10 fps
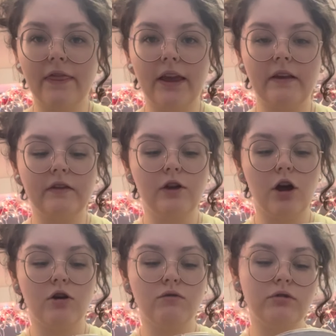this
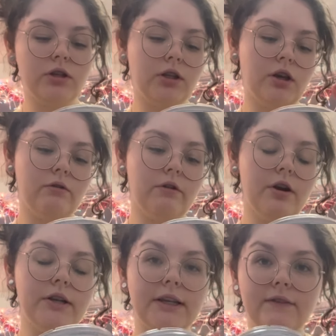oat
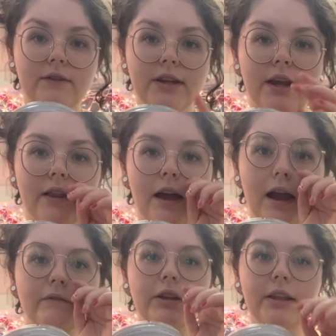yogurt. It's vanilla.
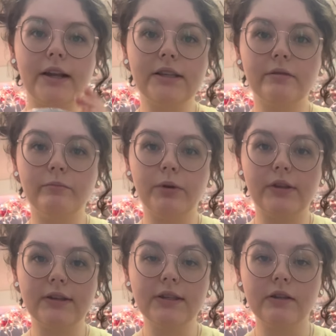I really like to put
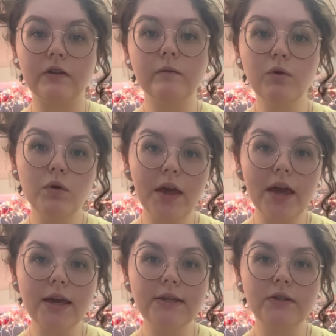this in
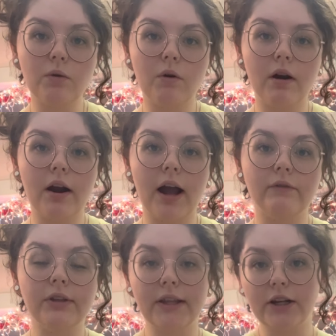smoothies, or I
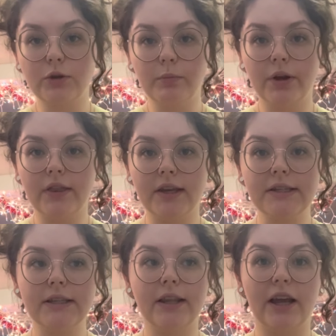really like to put
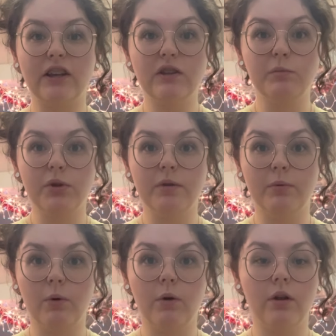this in like a smoothie
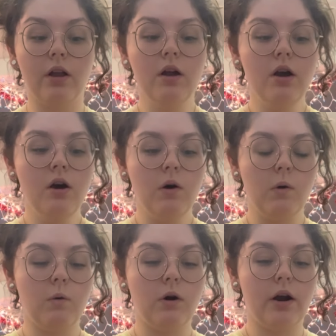bowl
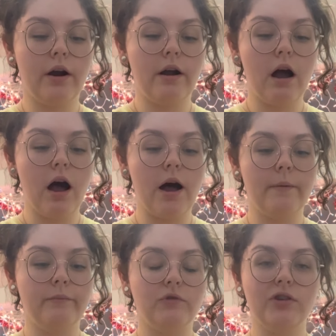or
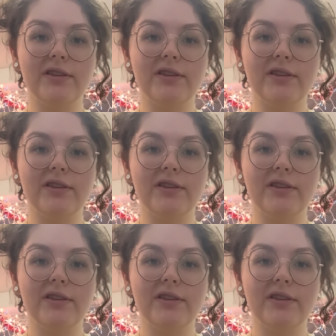um, just